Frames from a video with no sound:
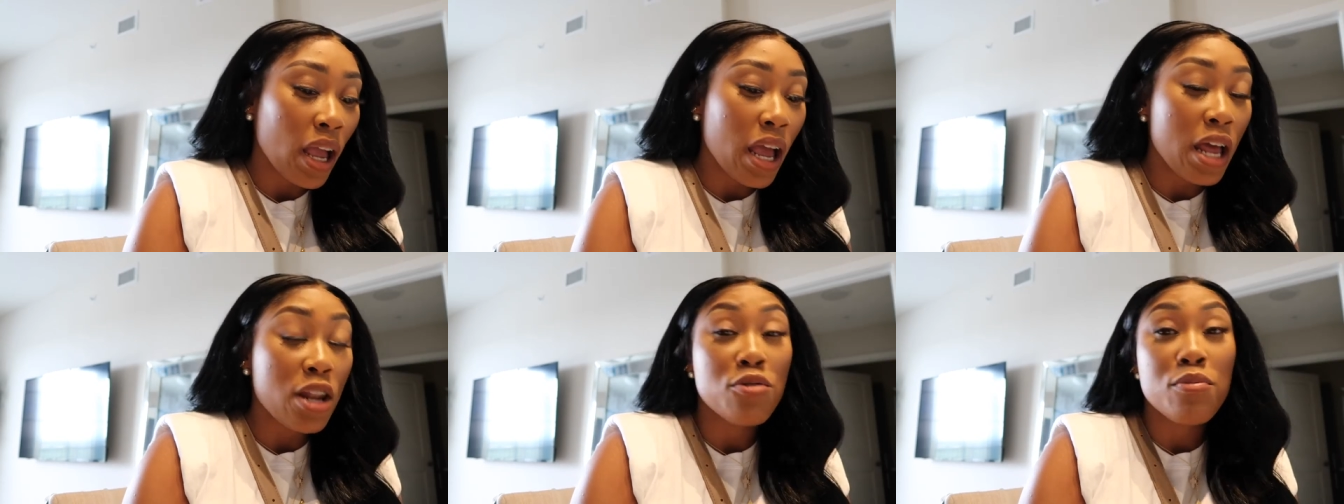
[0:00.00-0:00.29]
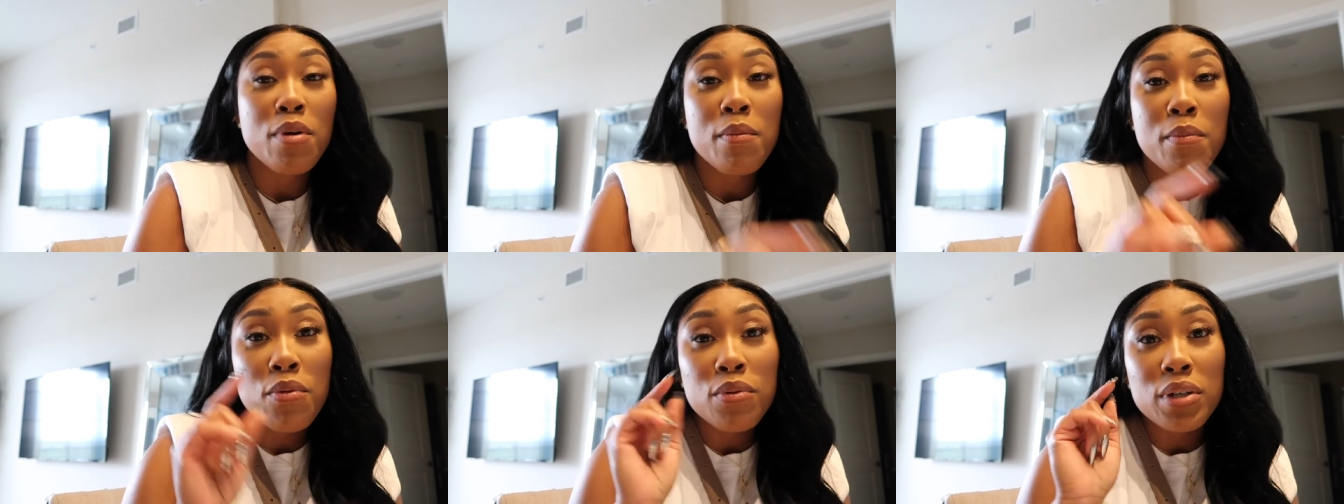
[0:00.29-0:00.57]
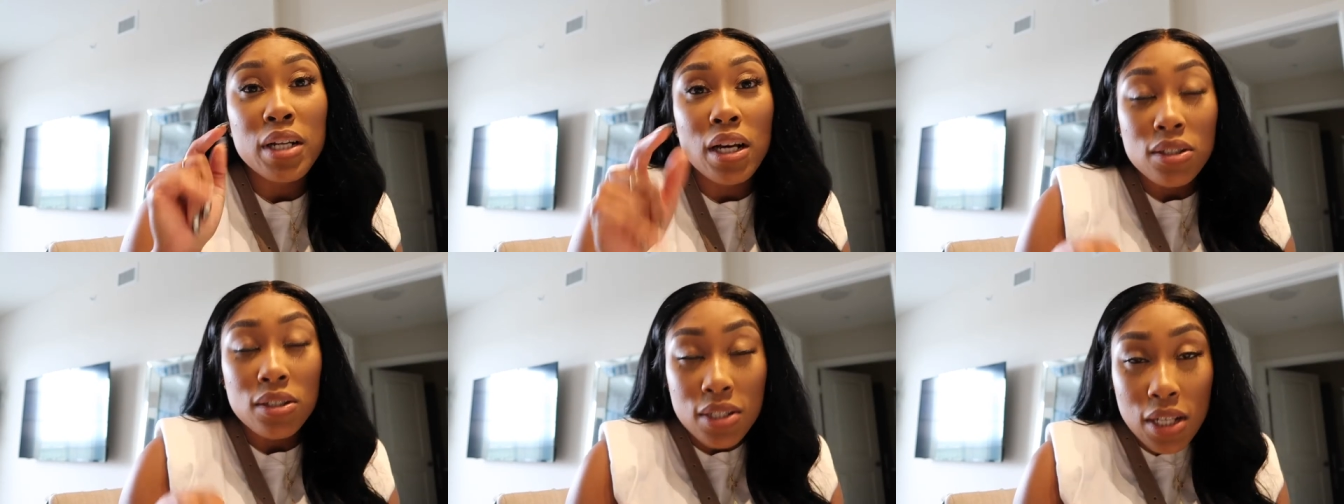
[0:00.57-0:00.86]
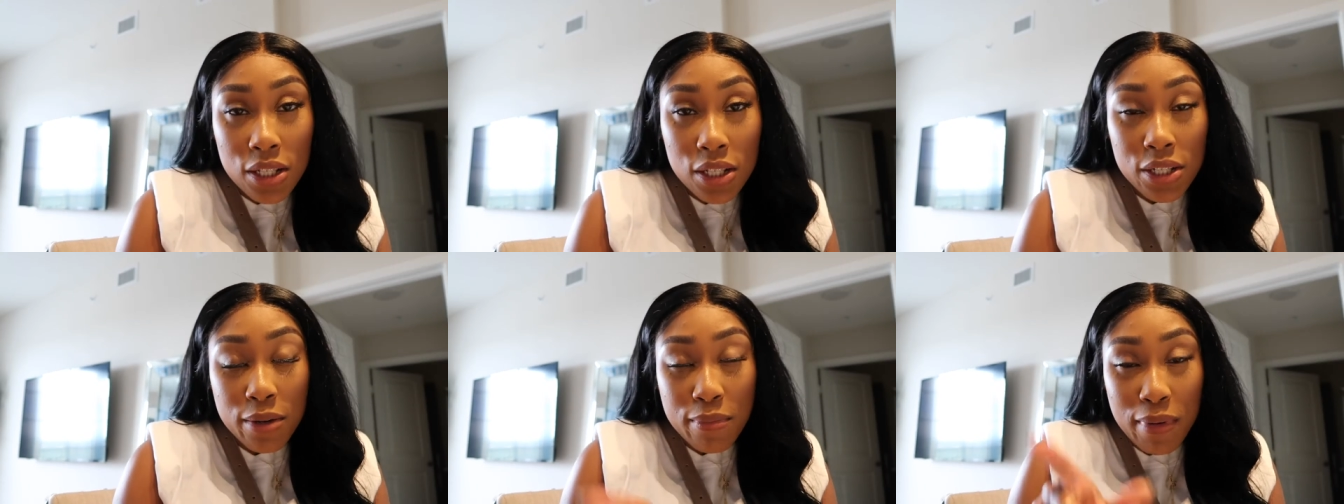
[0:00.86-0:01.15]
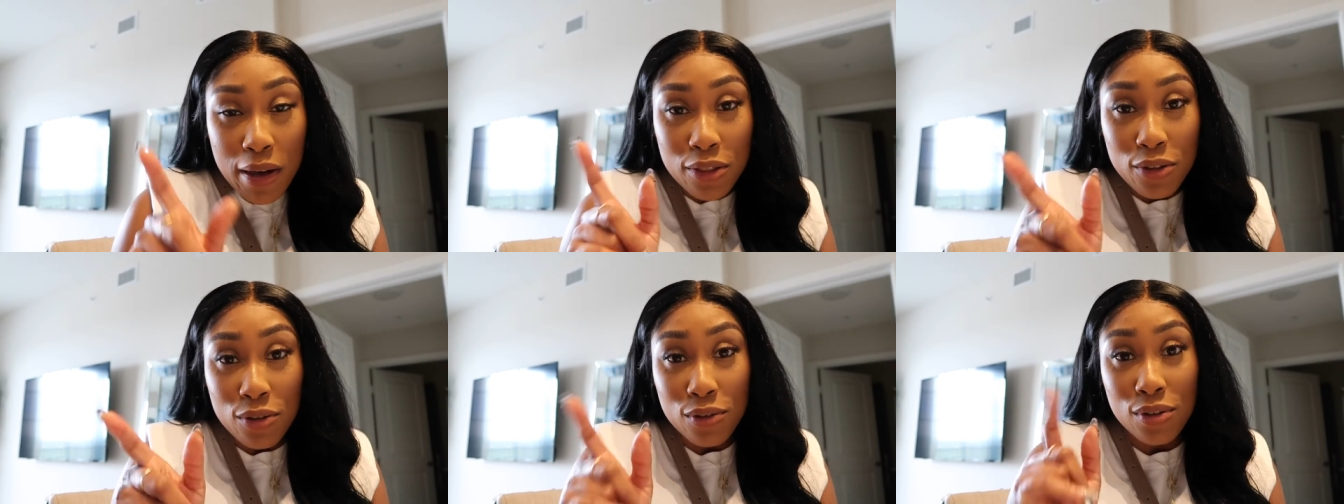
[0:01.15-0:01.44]
And you remember when I was telling you
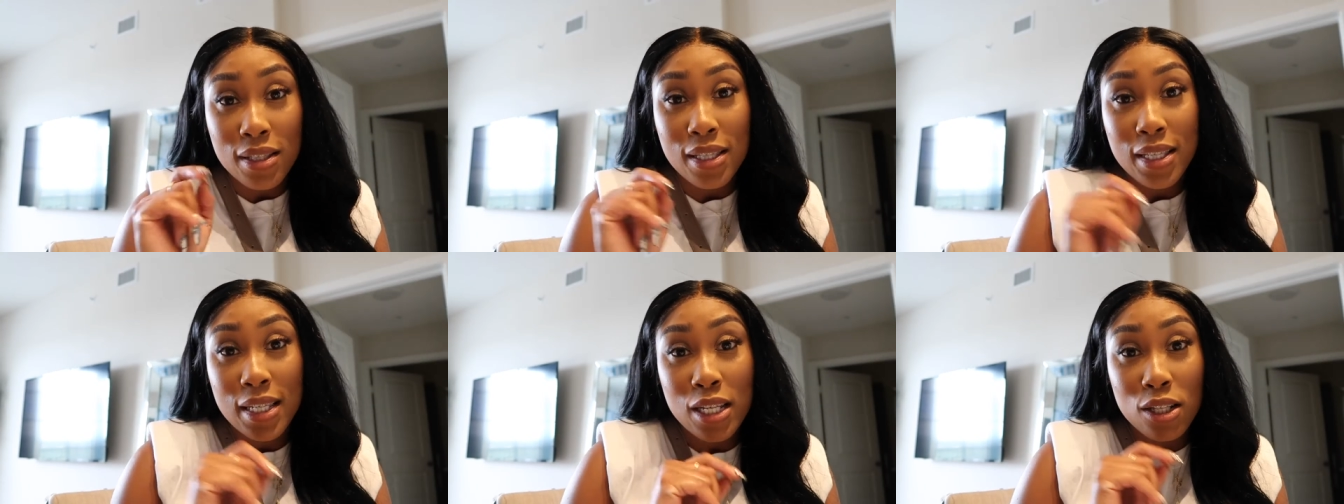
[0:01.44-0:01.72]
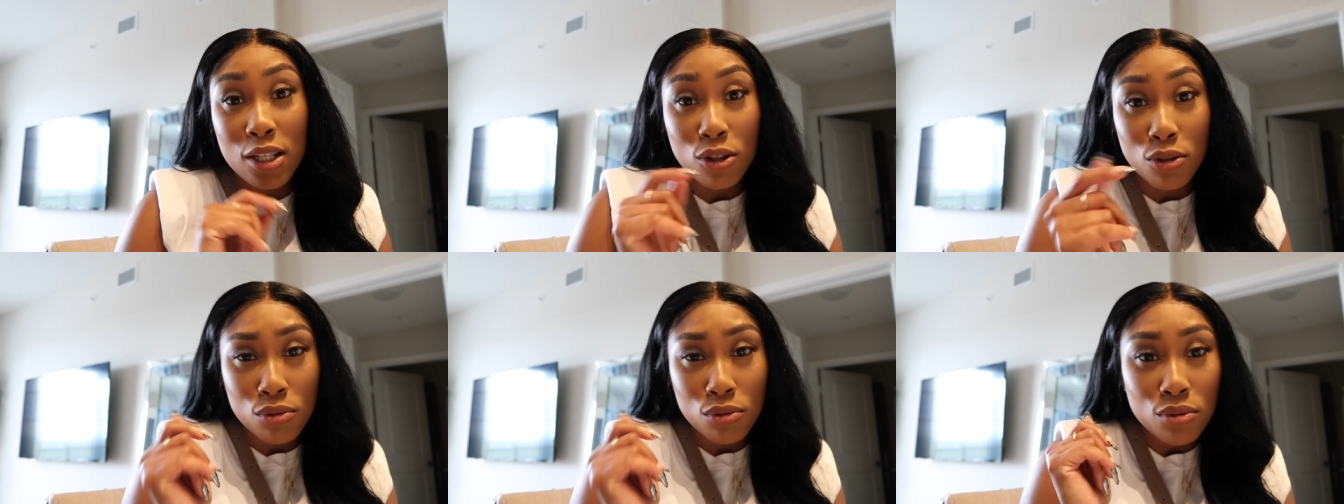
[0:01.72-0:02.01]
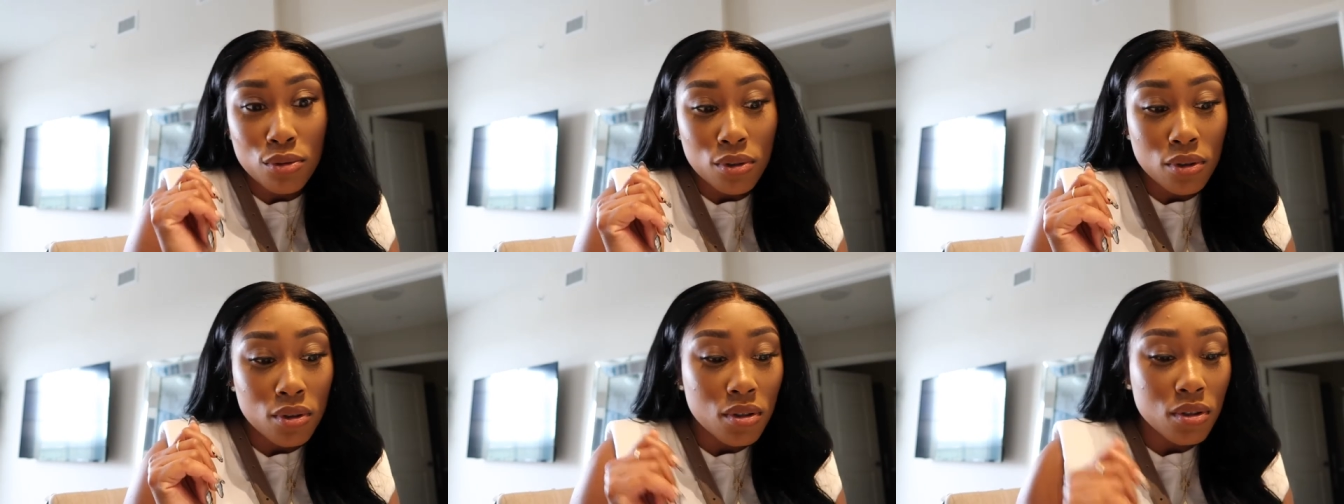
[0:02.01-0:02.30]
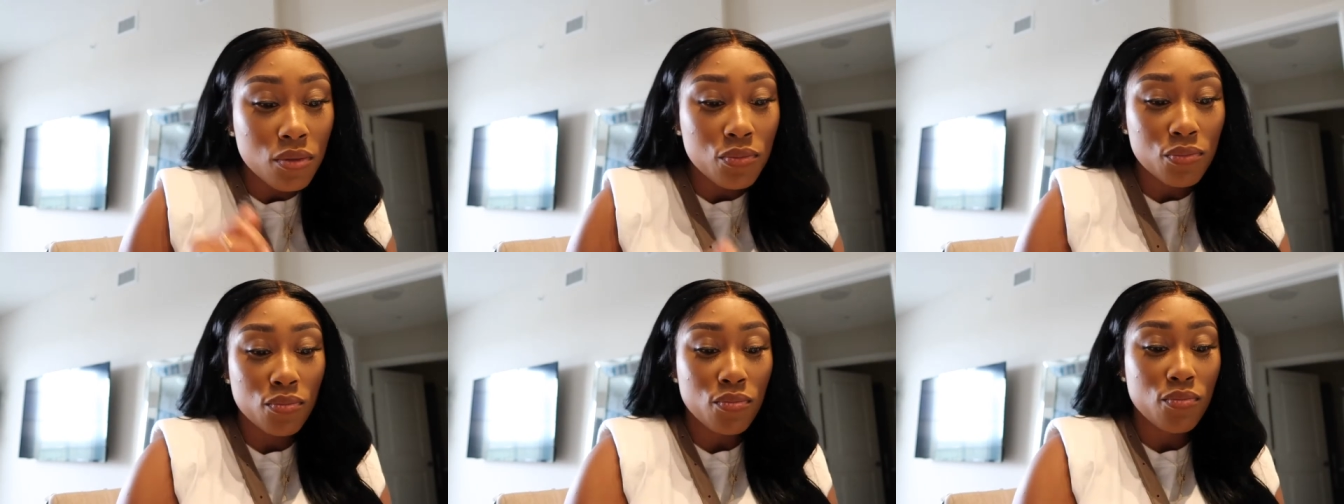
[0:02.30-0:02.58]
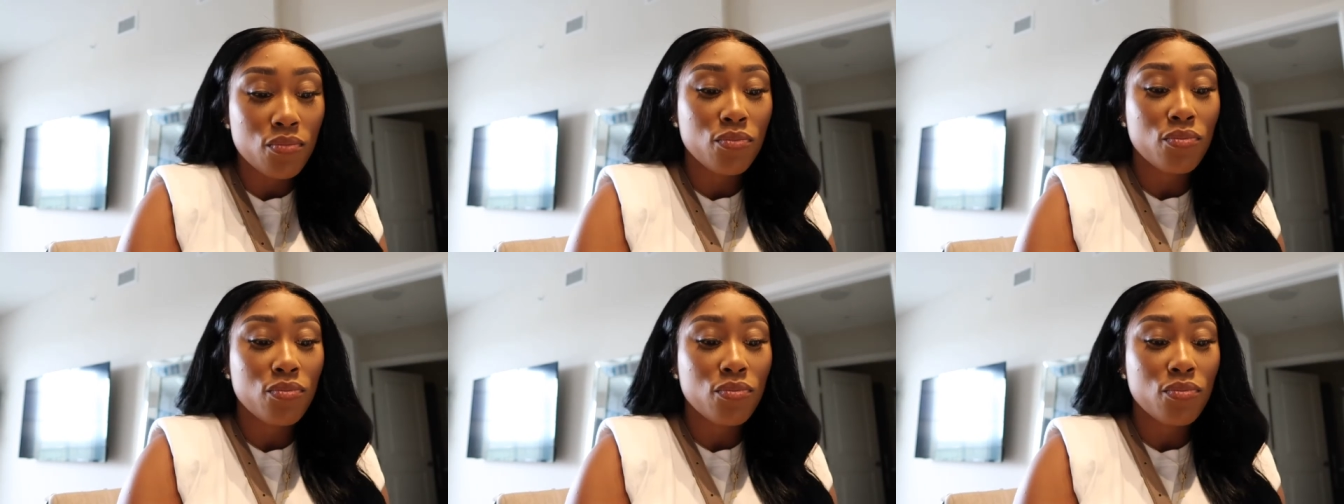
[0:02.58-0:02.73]
about those Zeelool